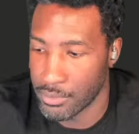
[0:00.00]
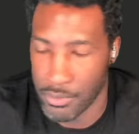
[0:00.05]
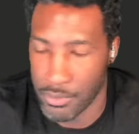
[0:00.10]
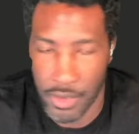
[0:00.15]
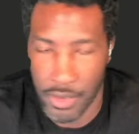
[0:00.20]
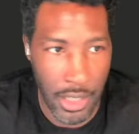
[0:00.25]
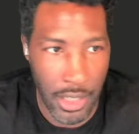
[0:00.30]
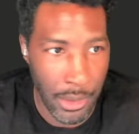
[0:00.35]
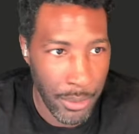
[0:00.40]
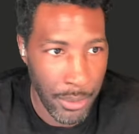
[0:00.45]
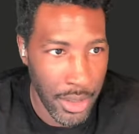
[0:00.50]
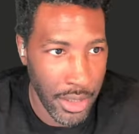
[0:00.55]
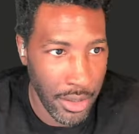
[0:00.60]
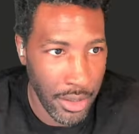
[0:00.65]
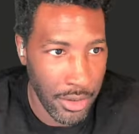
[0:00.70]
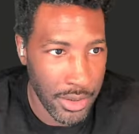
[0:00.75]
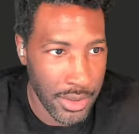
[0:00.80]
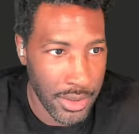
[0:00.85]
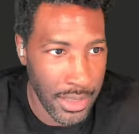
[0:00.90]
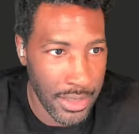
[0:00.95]
All right, what did it
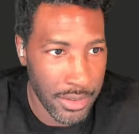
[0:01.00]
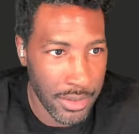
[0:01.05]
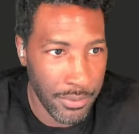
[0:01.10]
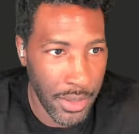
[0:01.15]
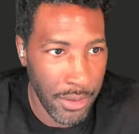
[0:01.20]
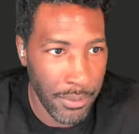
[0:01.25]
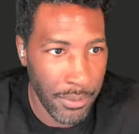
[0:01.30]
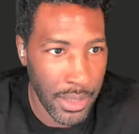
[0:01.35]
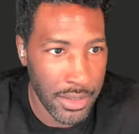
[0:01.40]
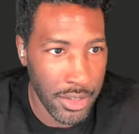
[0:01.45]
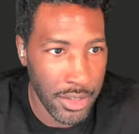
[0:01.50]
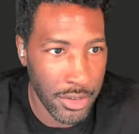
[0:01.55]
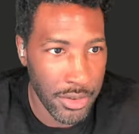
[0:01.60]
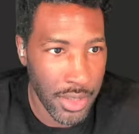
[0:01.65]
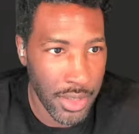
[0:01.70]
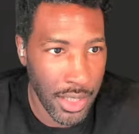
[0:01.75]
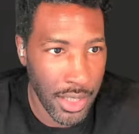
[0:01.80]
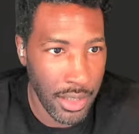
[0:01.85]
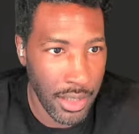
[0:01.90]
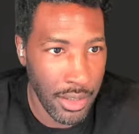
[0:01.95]
do? It says verify
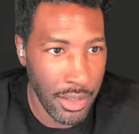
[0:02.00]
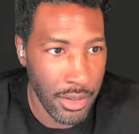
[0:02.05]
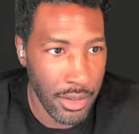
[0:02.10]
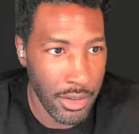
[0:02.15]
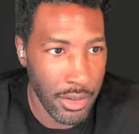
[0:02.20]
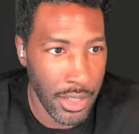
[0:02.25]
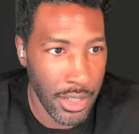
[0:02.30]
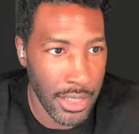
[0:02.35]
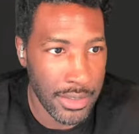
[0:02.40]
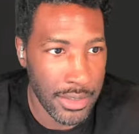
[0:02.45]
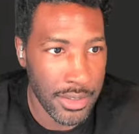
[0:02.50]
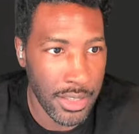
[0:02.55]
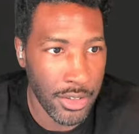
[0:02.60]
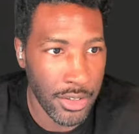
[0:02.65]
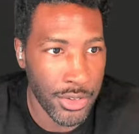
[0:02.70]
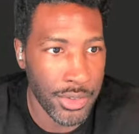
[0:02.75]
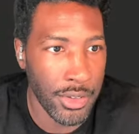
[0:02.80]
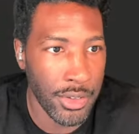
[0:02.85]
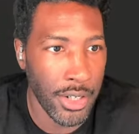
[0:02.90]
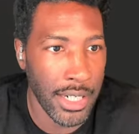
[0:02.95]
toast key. All right,
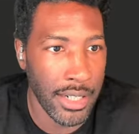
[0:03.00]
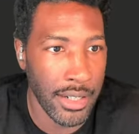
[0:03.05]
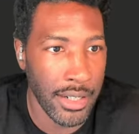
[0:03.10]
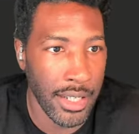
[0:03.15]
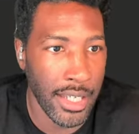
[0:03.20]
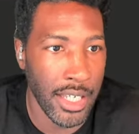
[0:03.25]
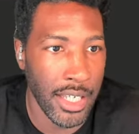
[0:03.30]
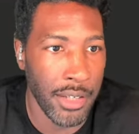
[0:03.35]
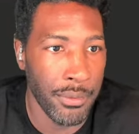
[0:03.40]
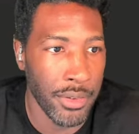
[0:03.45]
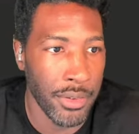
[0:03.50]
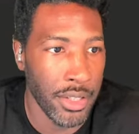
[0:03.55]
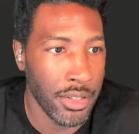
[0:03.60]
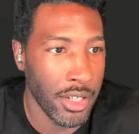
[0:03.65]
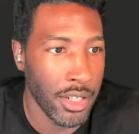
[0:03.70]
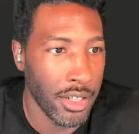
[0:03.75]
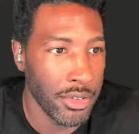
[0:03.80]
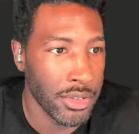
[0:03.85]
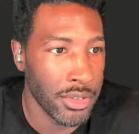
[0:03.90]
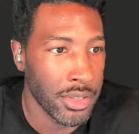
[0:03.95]
so created a key for this
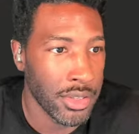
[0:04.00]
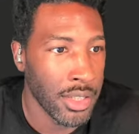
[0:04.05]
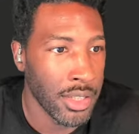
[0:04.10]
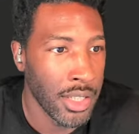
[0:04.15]
host.